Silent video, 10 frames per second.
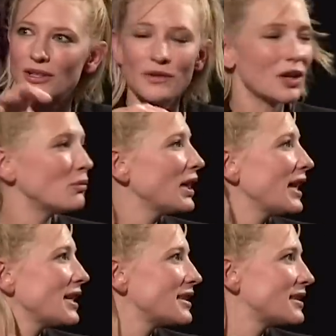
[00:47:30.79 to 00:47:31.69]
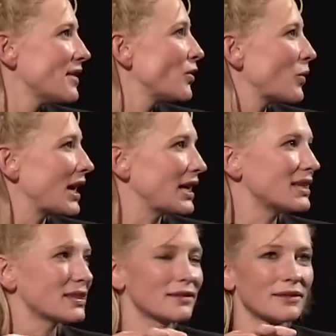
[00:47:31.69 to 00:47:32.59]
So if you can play it in seven
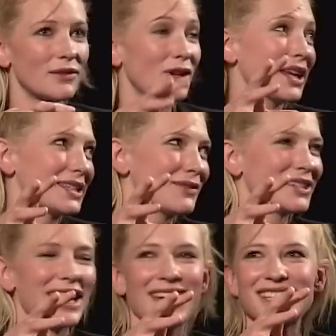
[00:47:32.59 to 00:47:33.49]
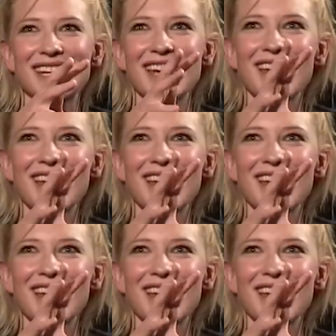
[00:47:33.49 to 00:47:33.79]
ways, if you get seven takes,